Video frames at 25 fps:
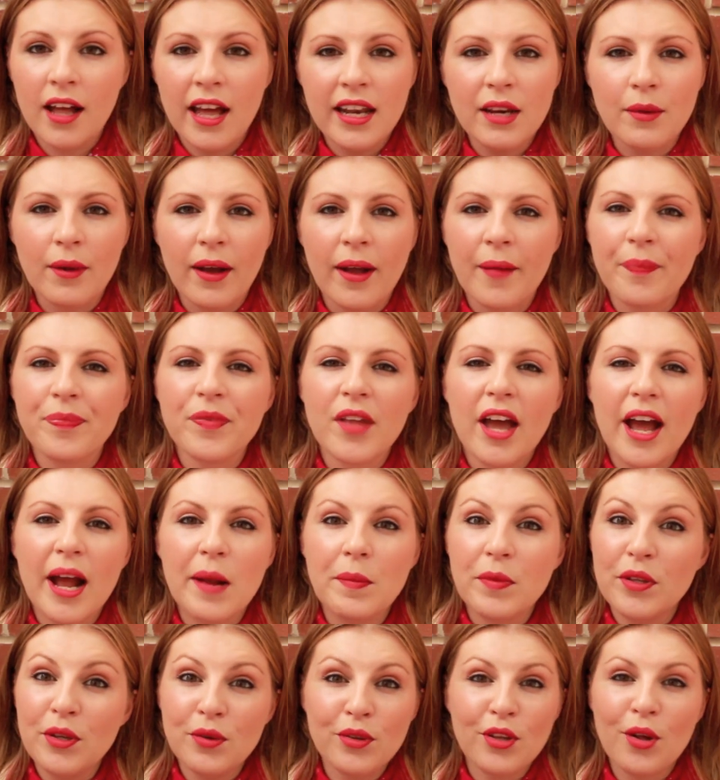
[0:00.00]
Anyway,
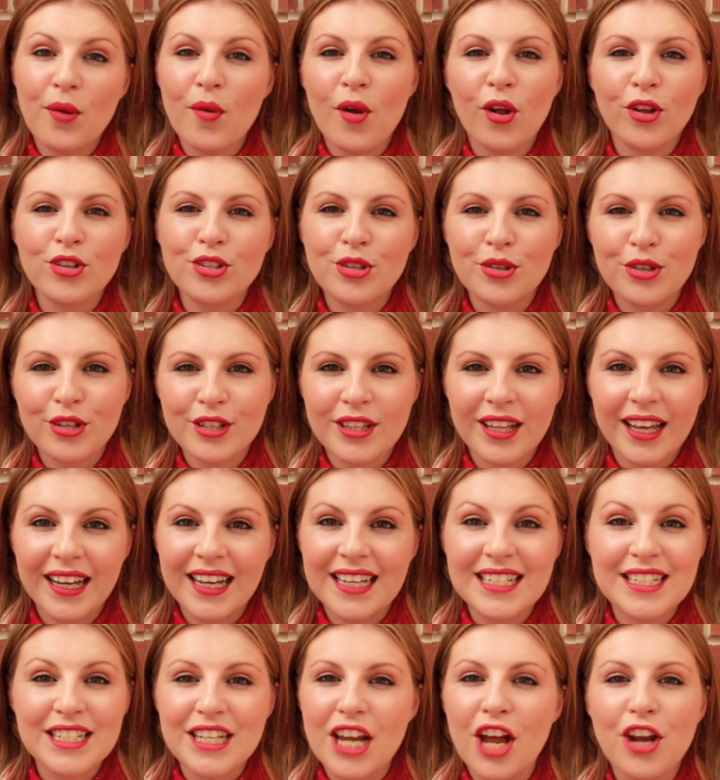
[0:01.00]
um, the youth code also does
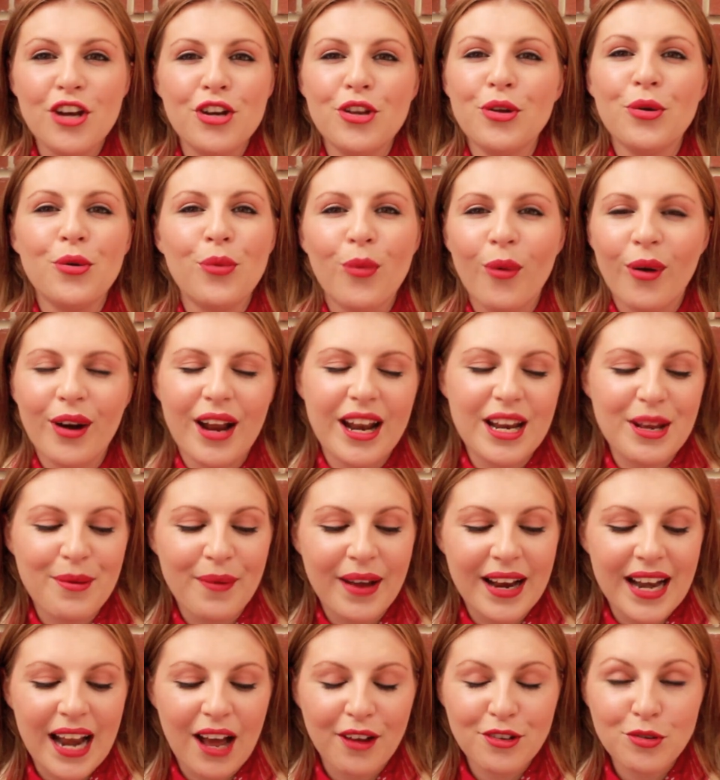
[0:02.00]
like a, a new one
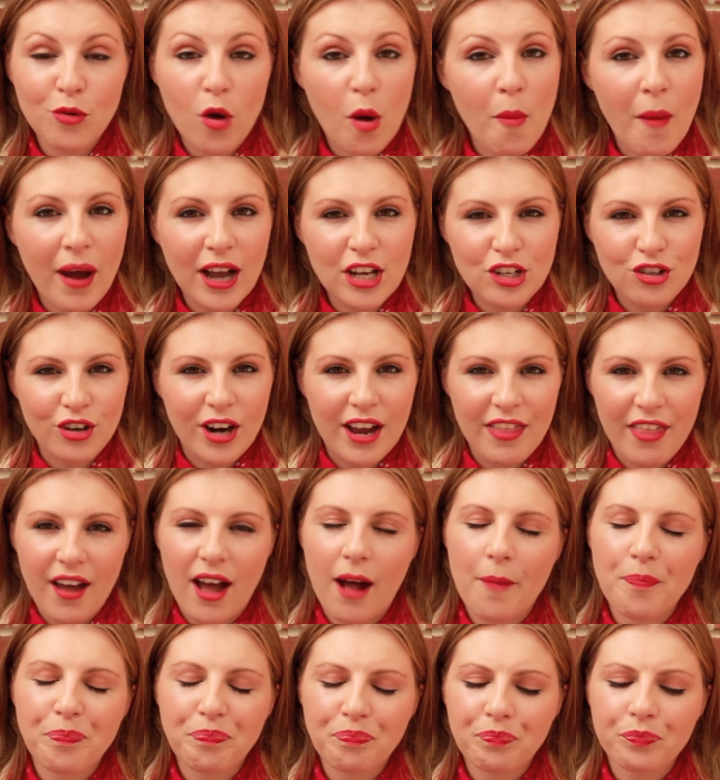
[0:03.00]
anyway now, so I might try
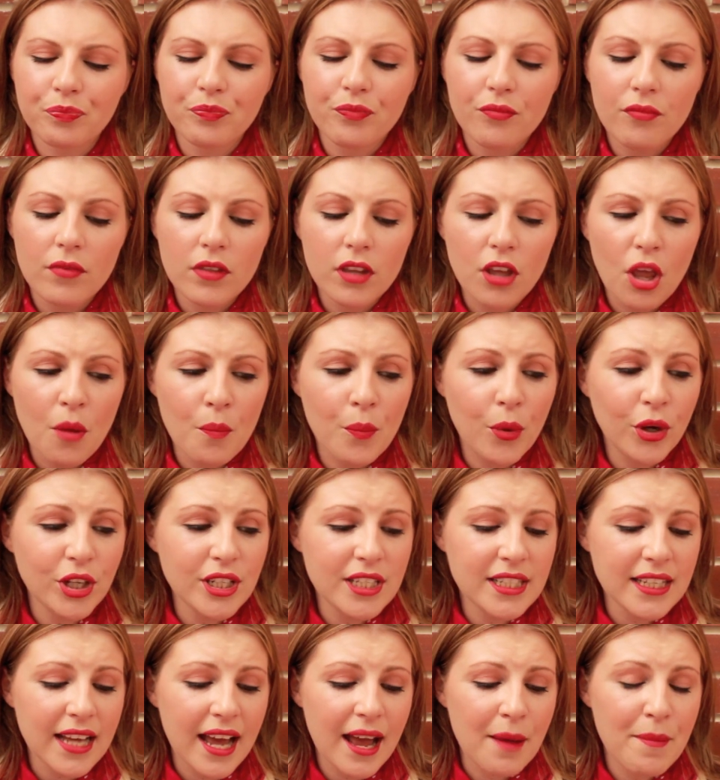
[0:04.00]
that
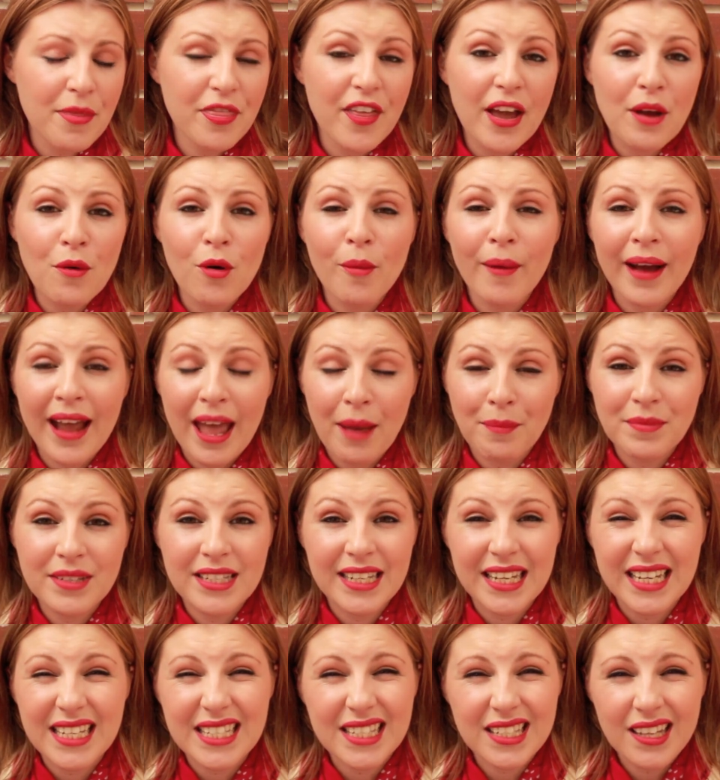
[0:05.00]
but um, they were my
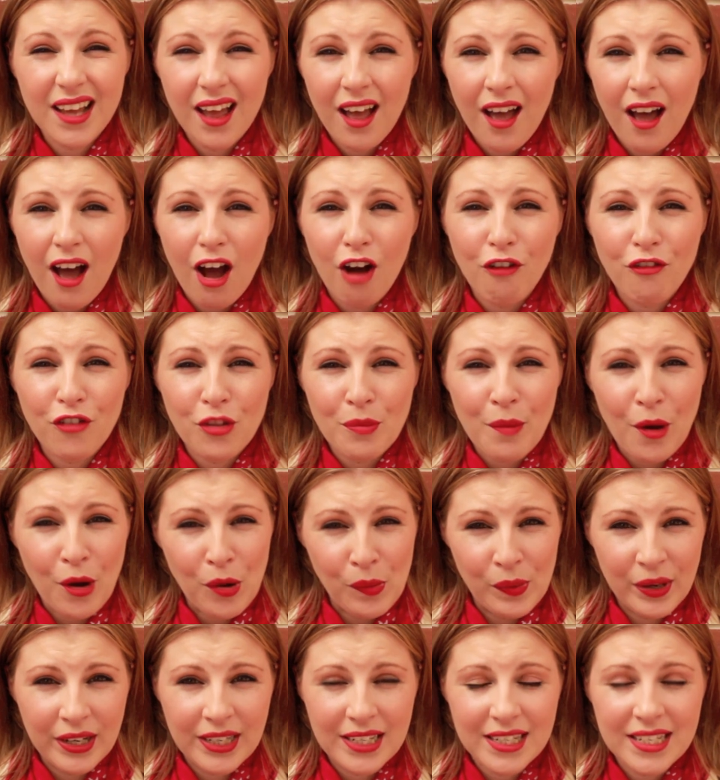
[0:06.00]
empties of the
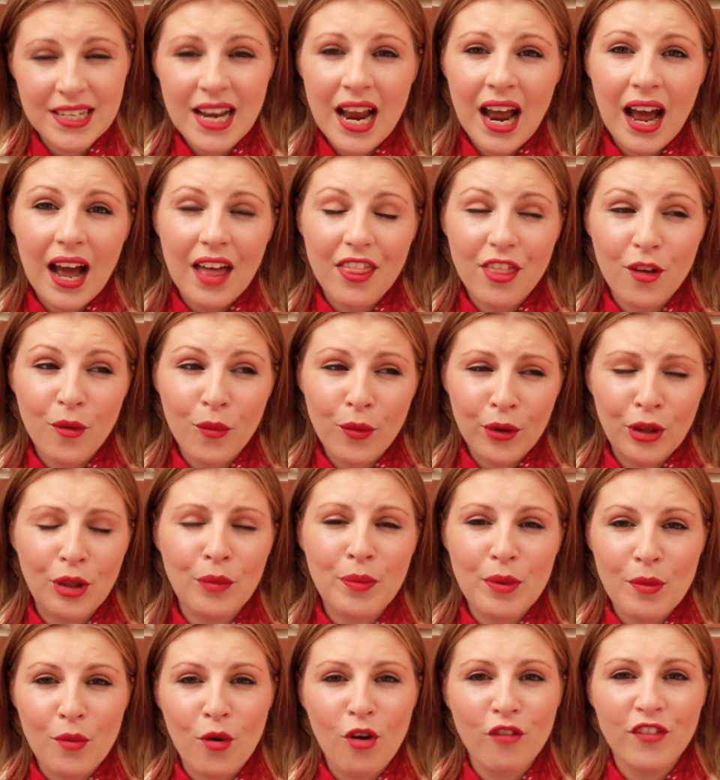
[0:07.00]
moment. There
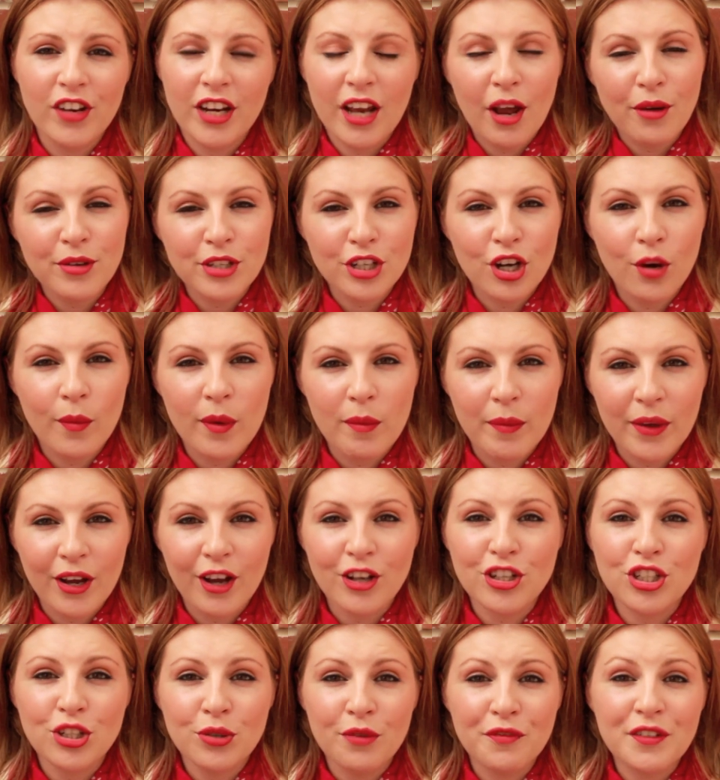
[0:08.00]
will be more videos coming
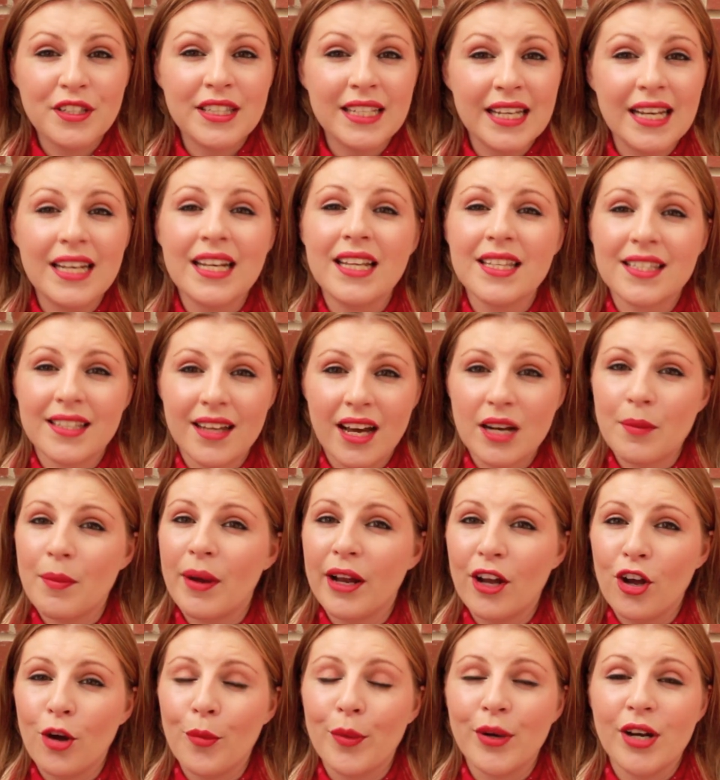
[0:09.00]
because you've seen inside
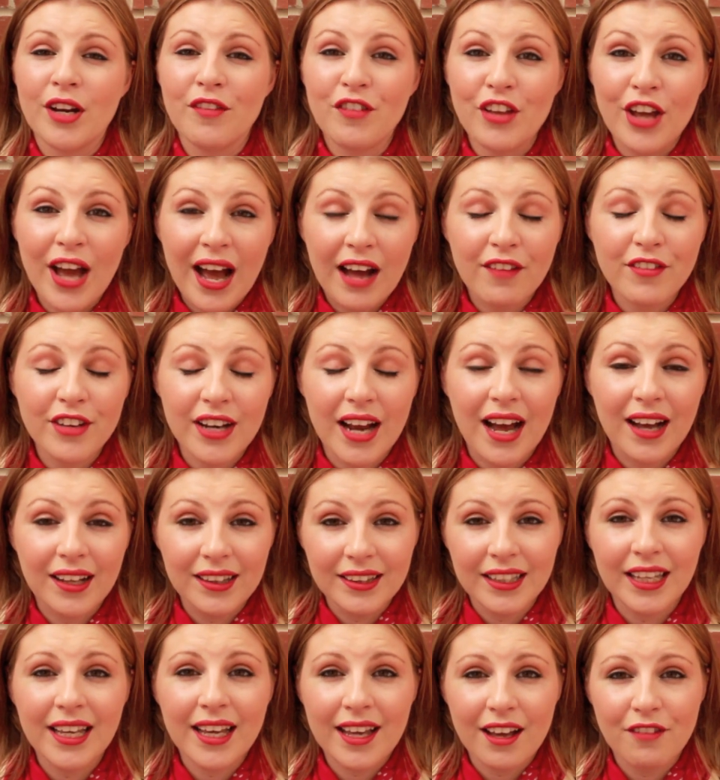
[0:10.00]
my cupboard and if you haven't
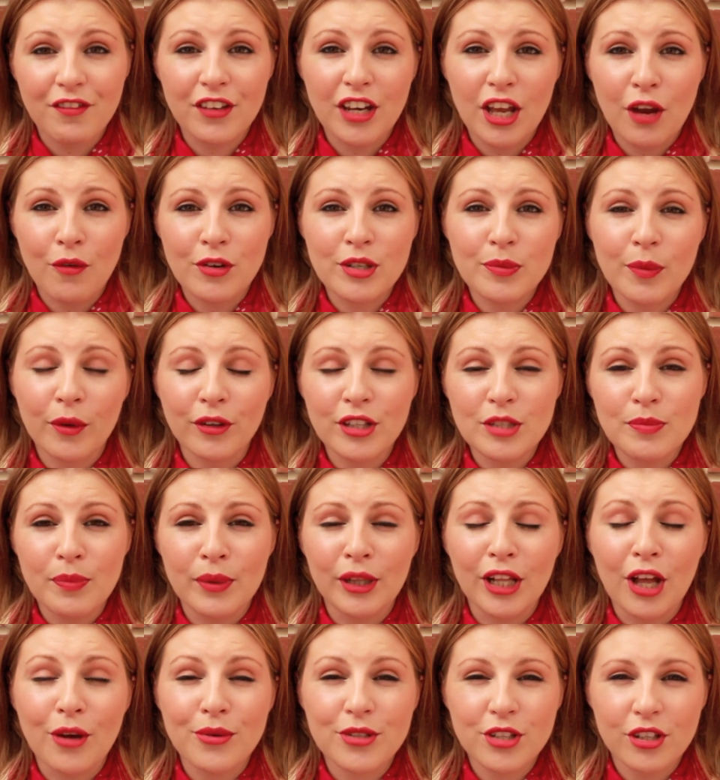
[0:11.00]
I'll link a video response
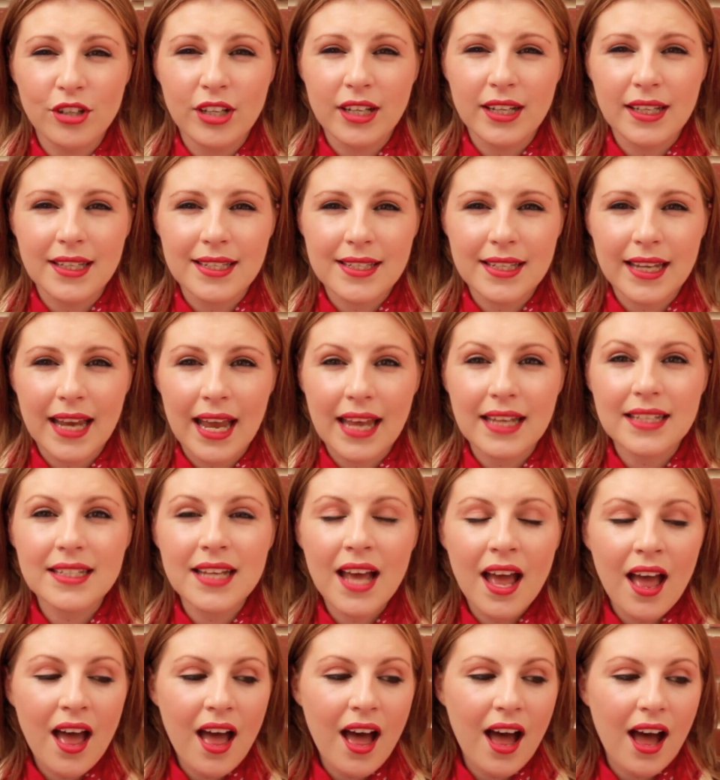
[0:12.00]
below so you can see it.